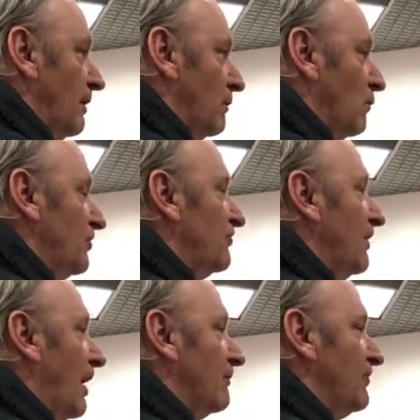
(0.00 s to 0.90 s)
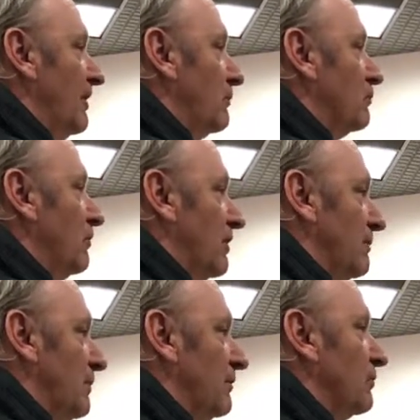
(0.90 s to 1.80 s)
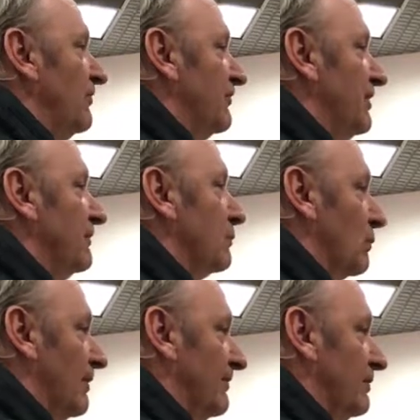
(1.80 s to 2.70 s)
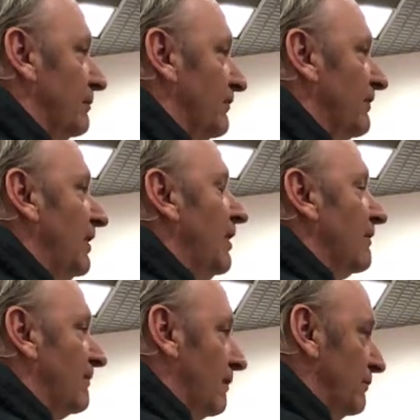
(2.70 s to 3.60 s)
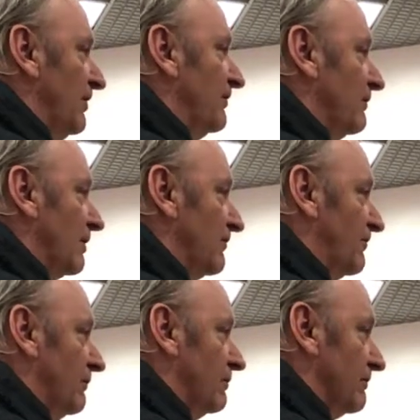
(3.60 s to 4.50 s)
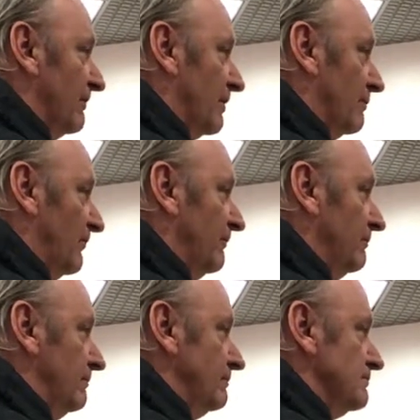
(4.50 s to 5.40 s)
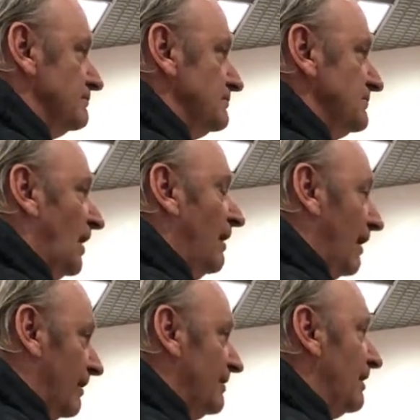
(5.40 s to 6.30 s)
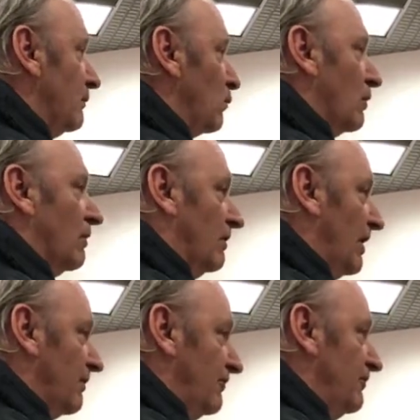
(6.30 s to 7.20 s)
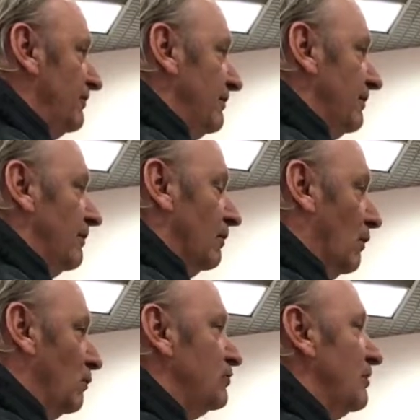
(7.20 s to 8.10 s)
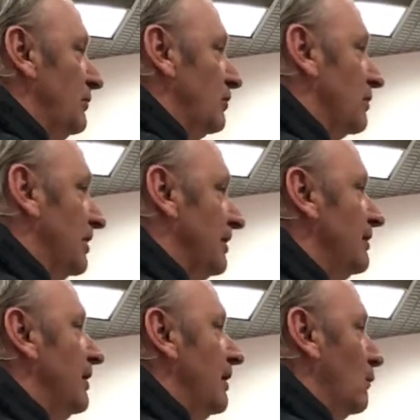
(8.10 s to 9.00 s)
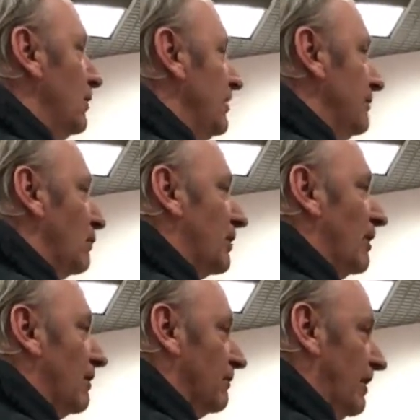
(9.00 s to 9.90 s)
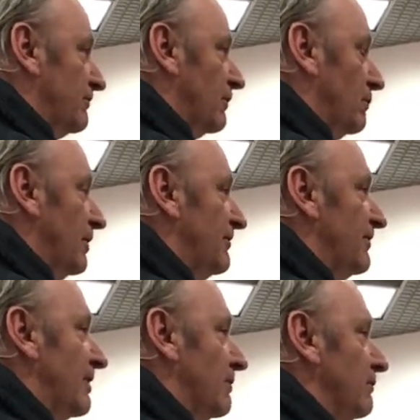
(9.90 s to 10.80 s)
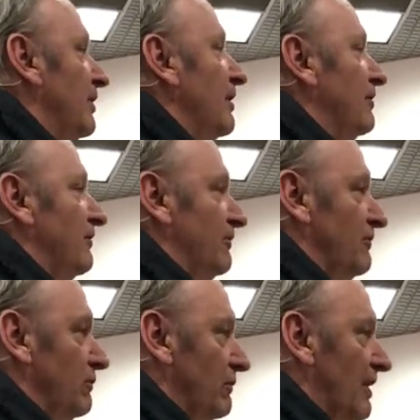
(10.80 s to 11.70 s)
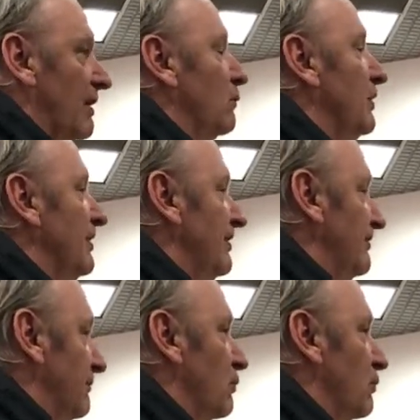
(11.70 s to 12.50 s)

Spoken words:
in which our town could have been receiving revenues from these large solar farms. Again, we're a large load community. We need to bring our electric rates down, and to do that, we need to